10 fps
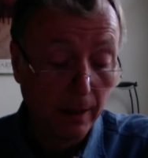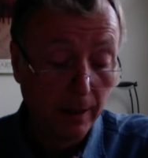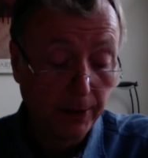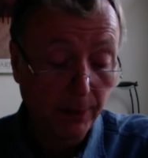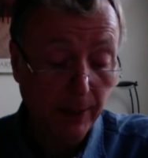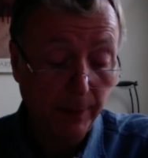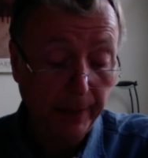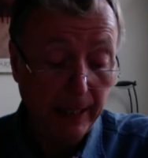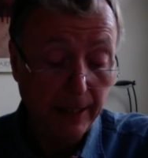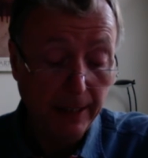So by
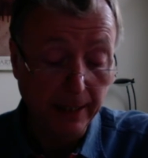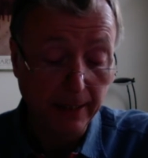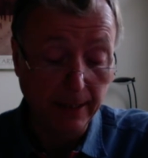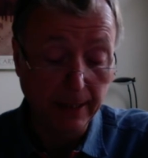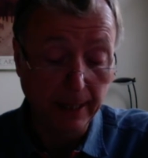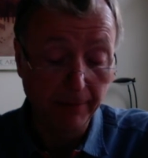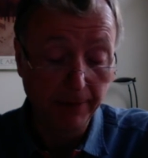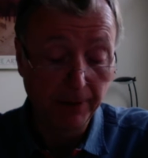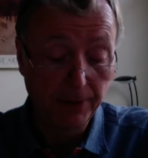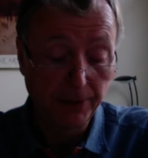page
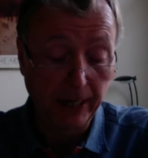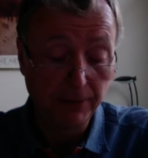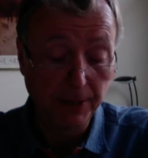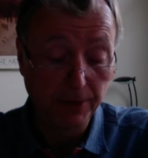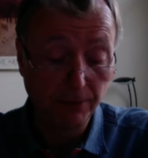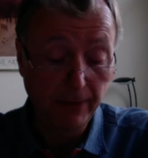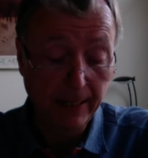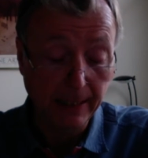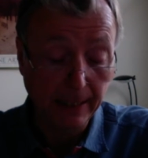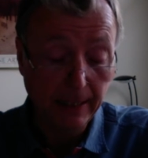67, Strauss is
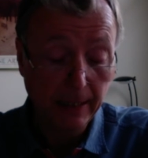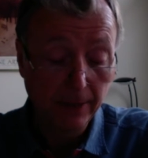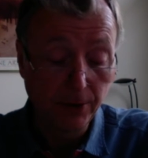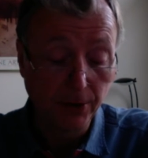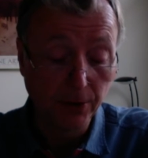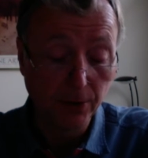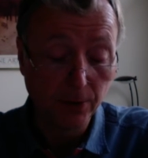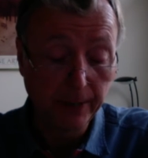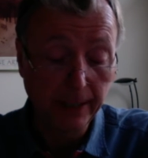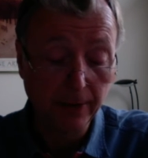ready to
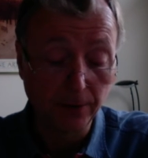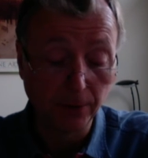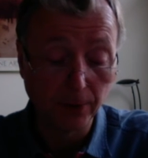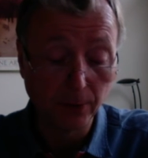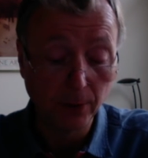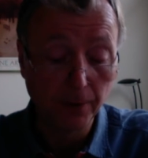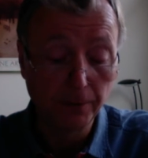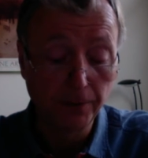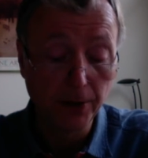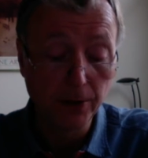think through a
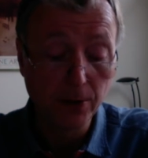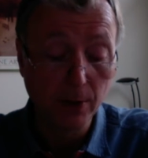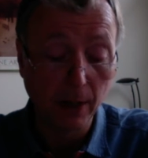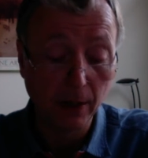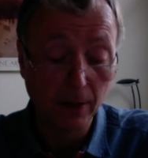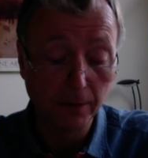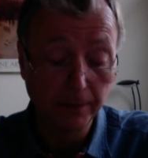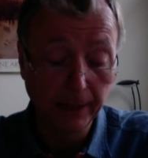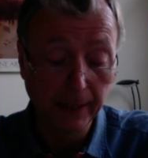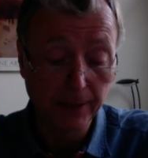few of
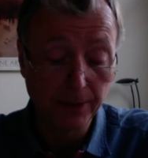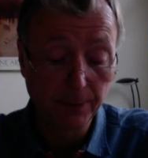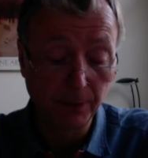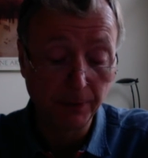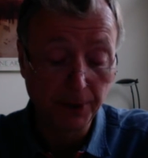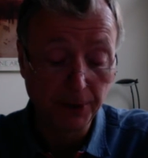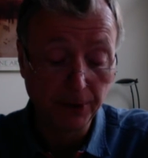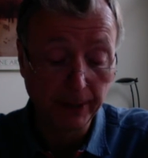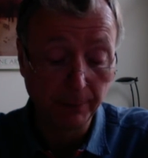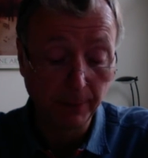its
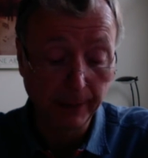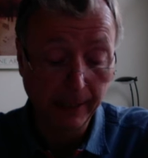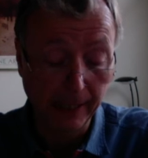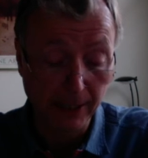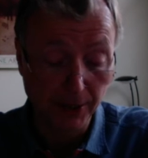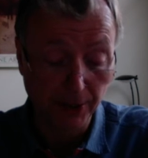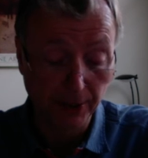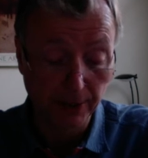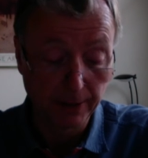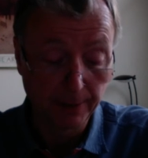provisional
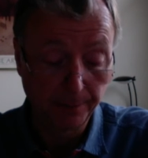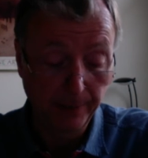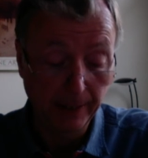implications.